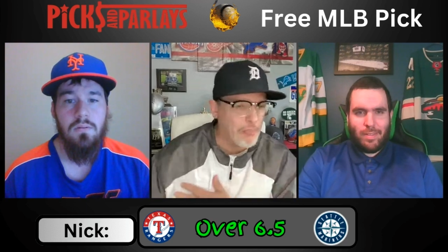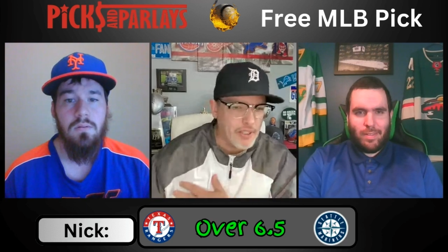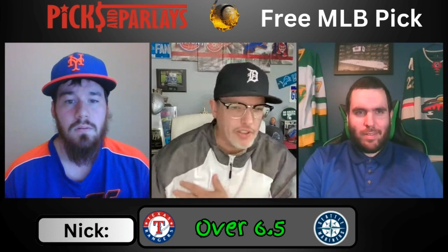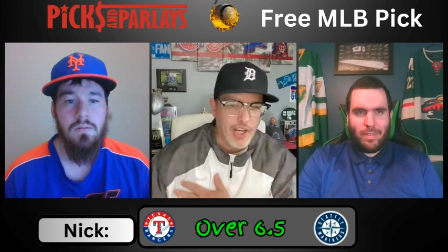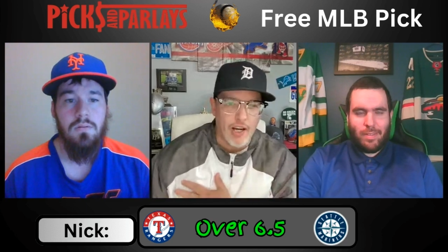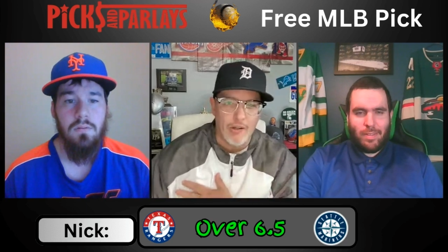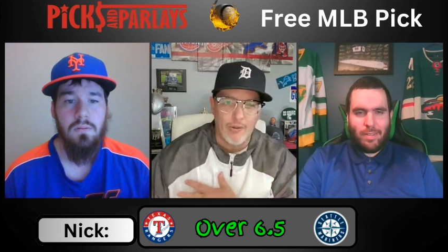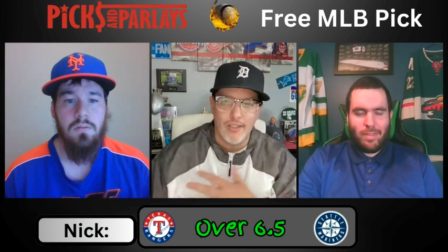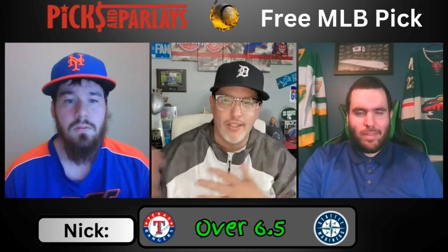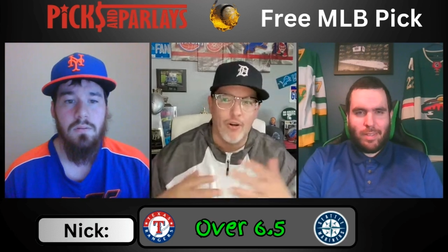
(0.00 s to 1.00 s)
Speaker 1: on a pitch
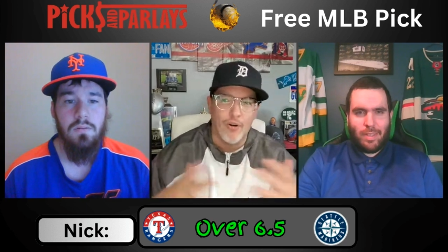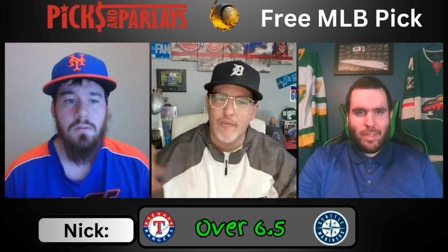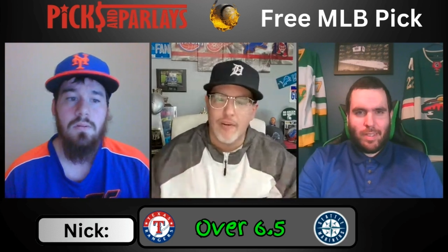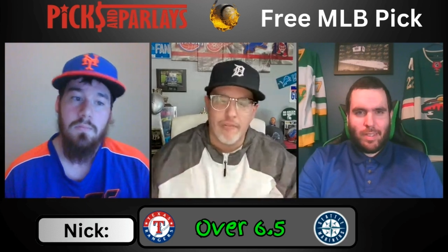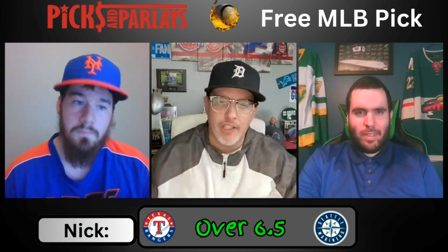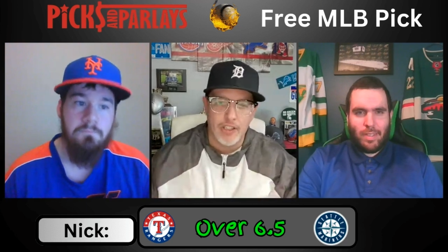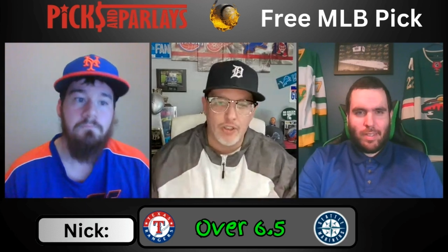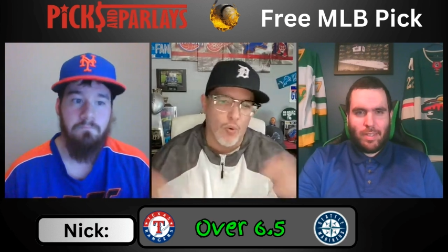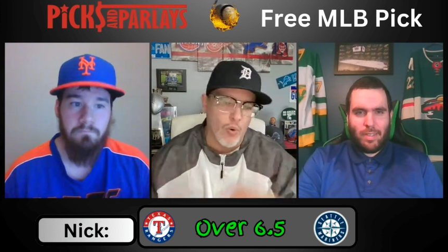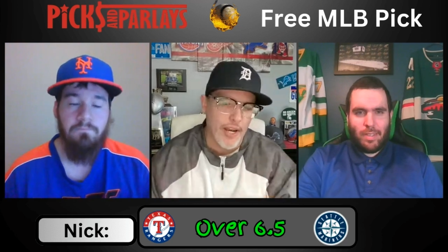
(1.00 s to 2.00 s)
count. You know, even if he does
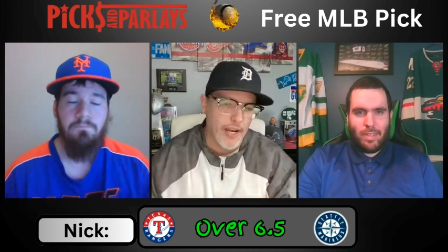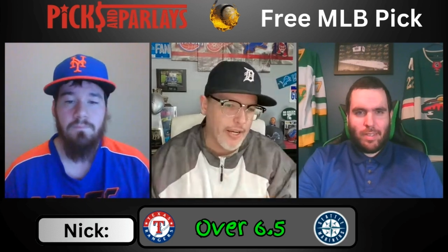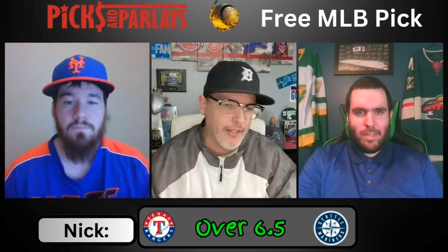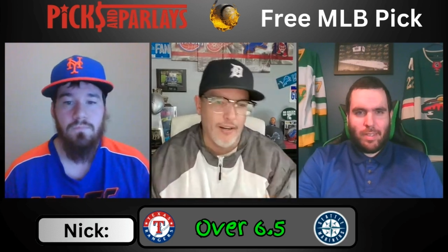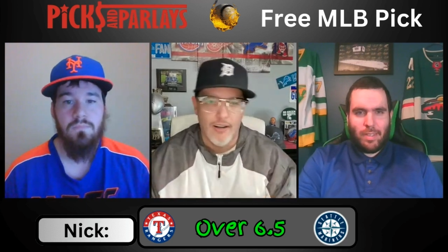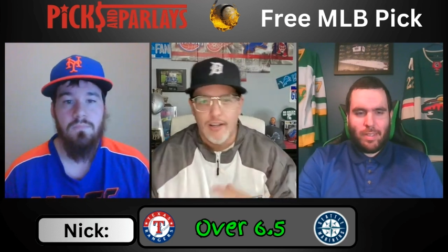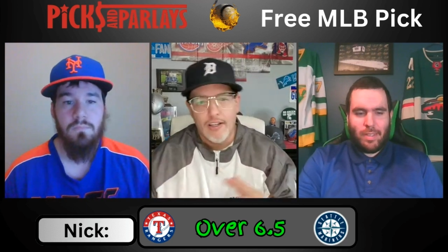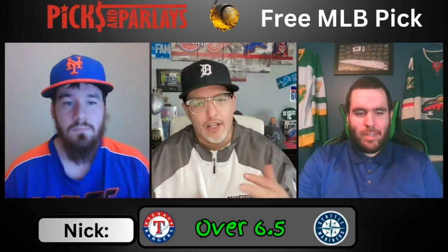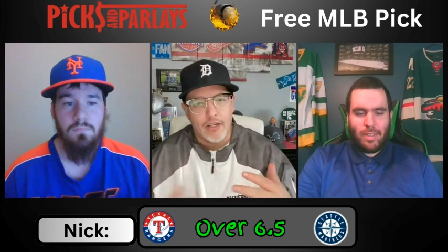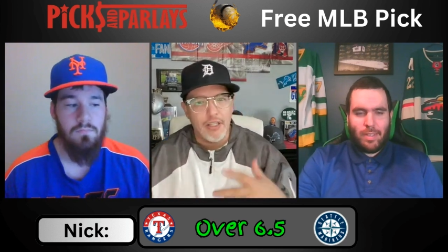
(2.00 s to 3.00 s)
great,
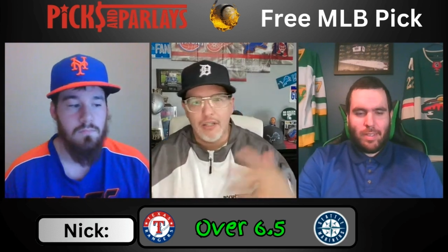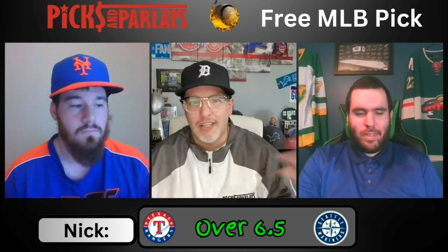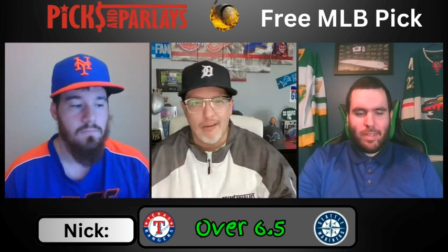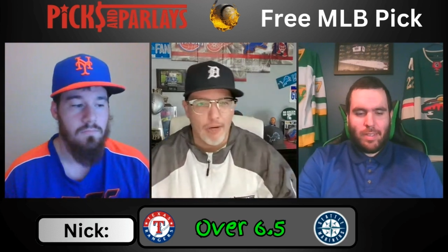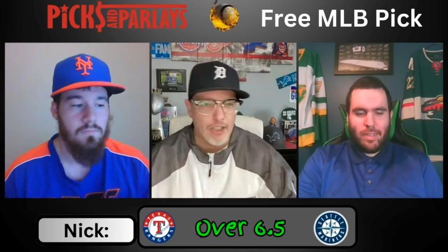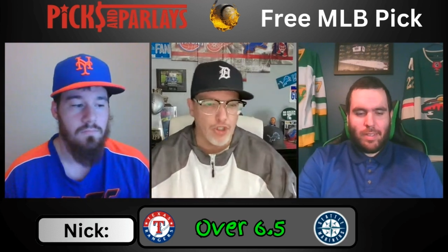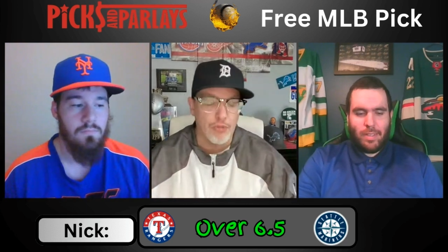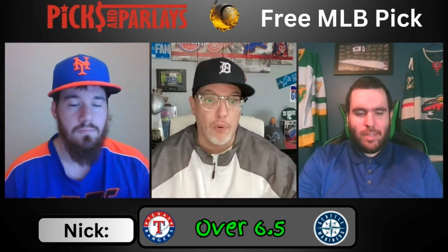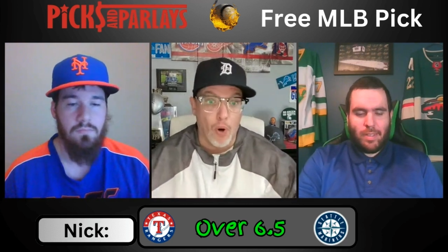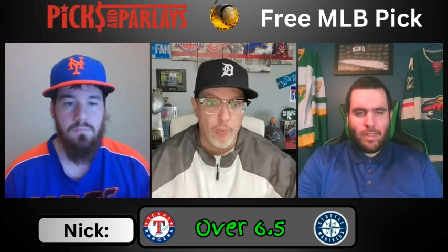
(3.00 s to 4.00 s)
like uh, that Rangers
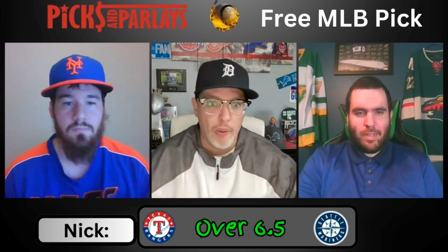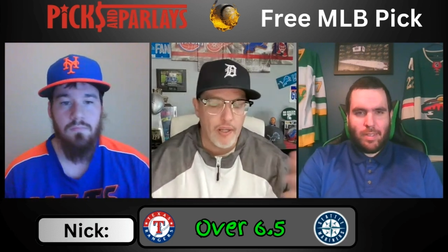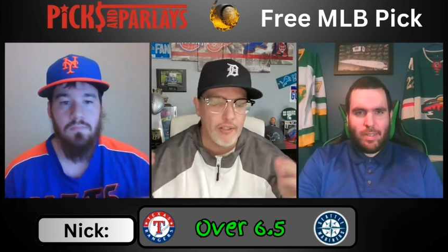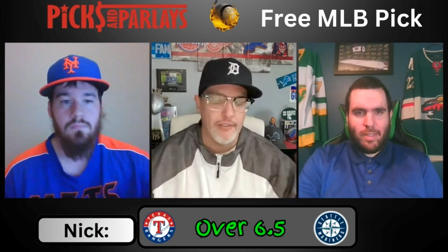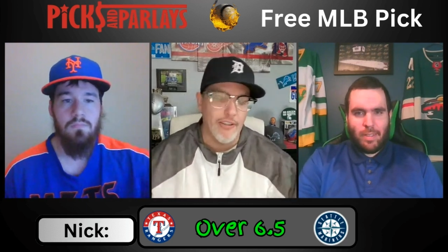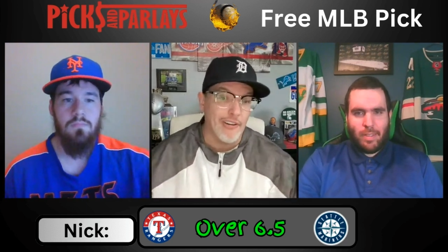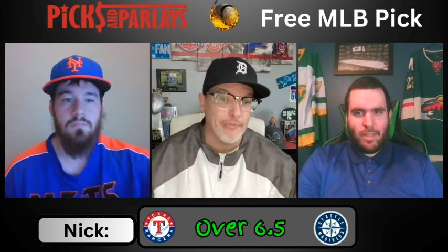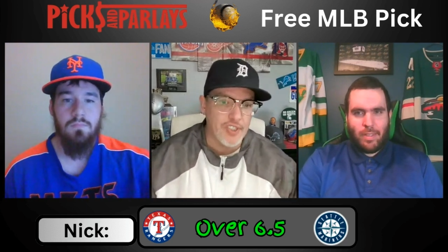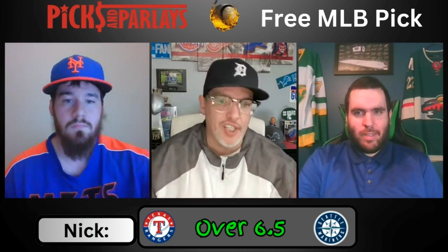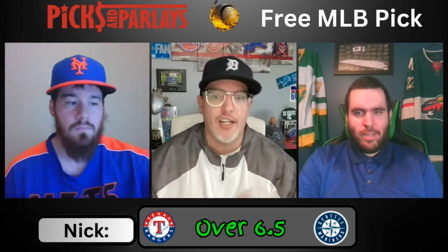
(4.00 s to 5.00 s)
bullpen, no
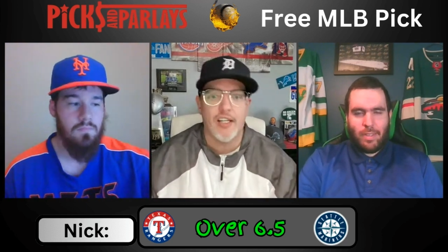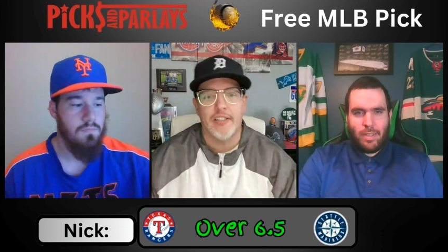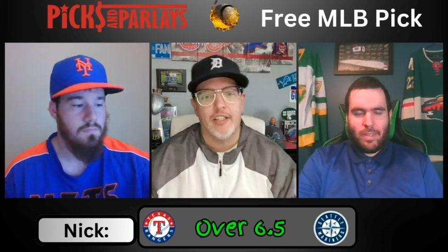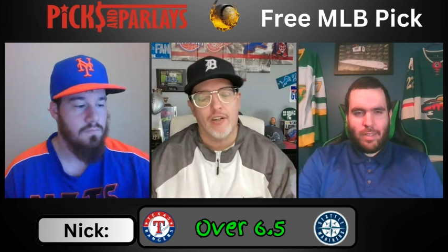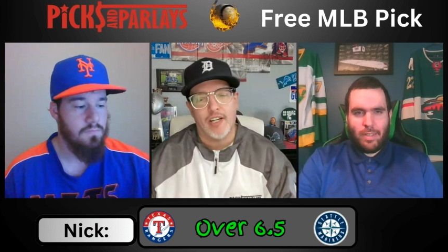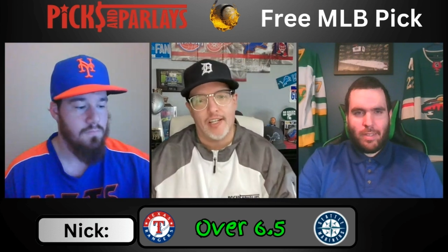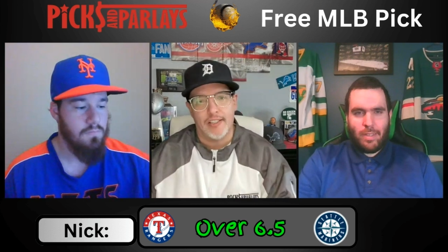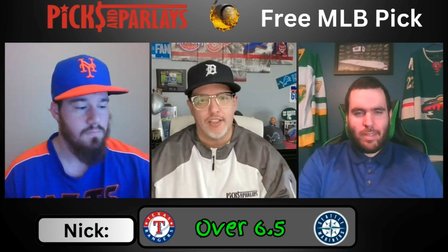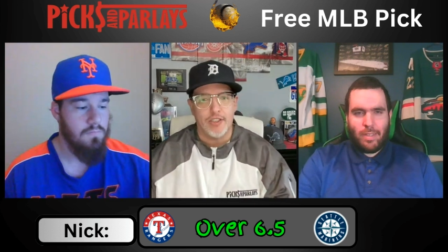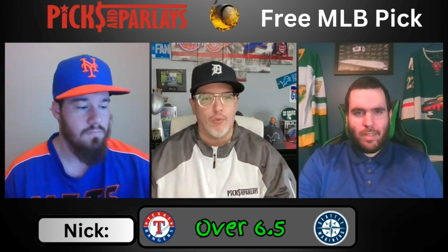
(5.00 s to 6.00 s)
said, you know, kind of
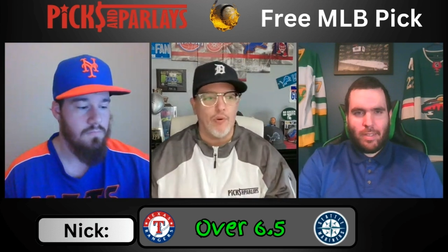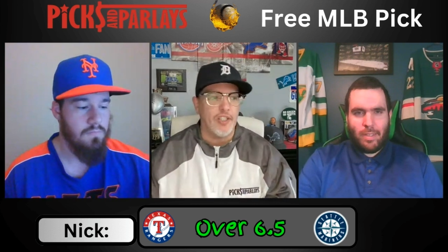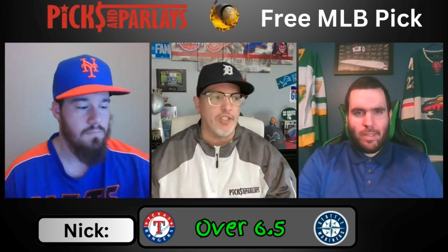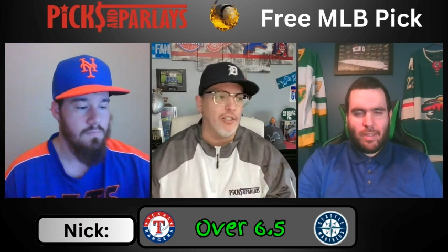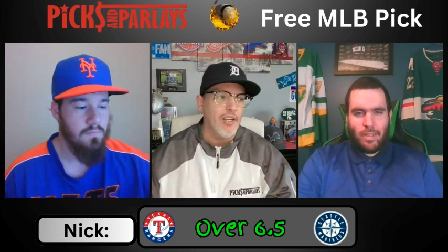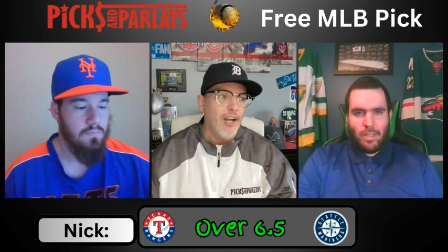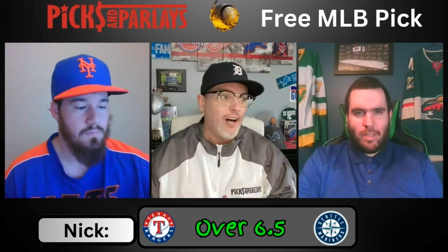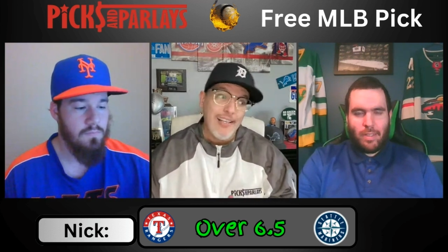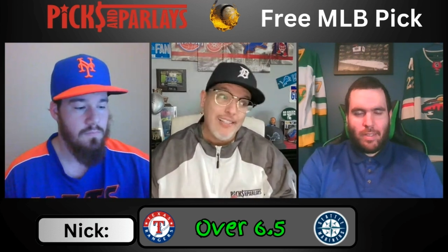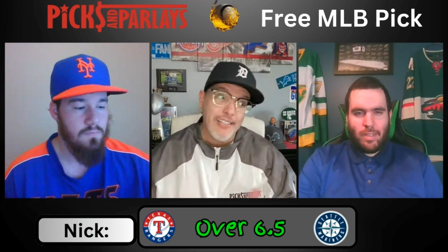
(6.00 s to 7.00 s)
situation.
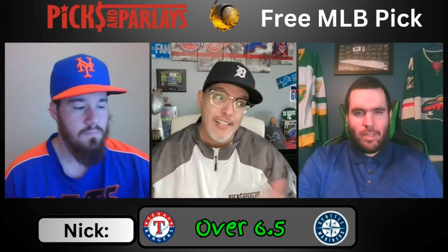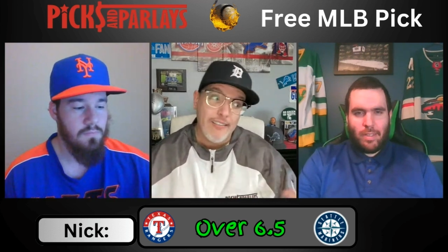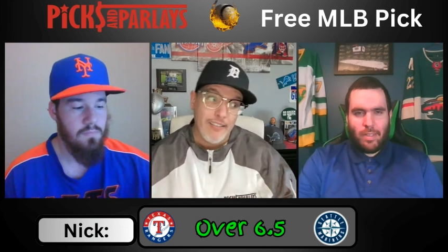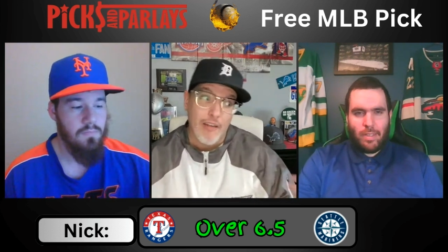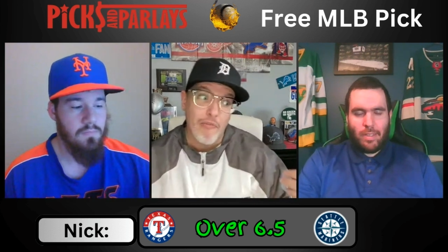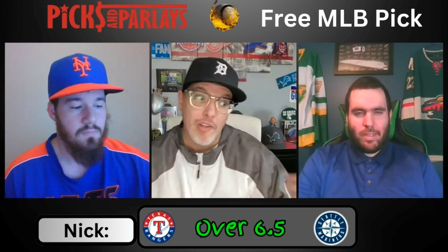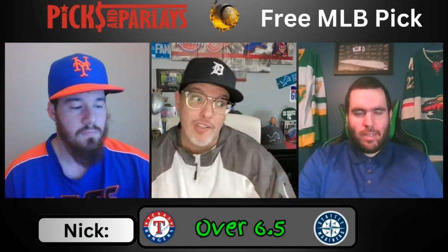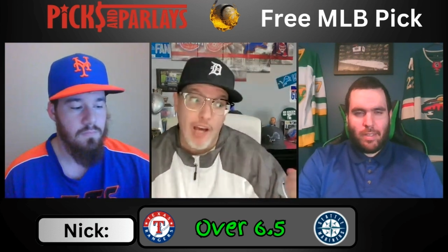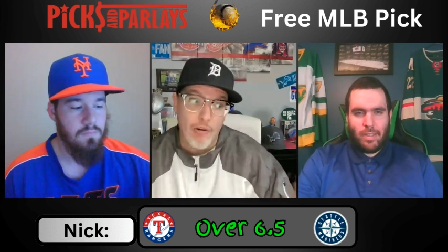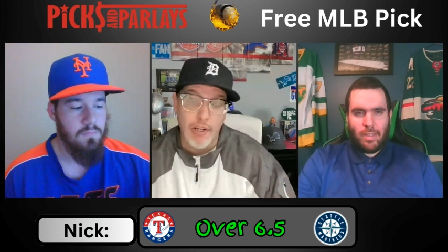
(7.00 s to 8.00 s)
I see sevens
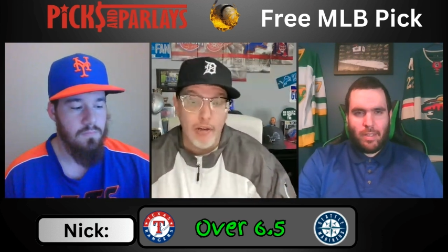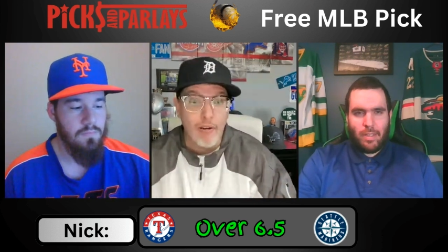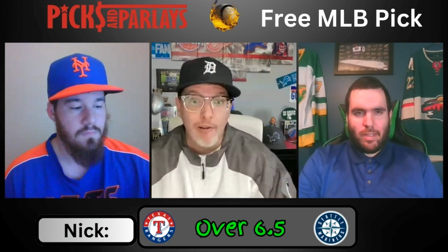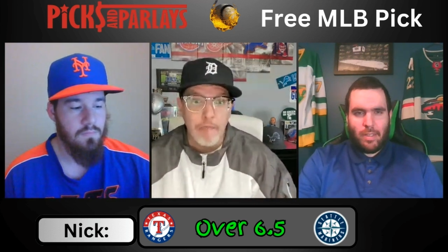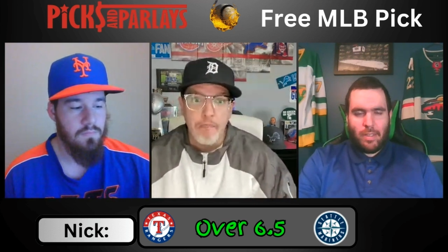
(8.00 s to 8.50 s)
out here,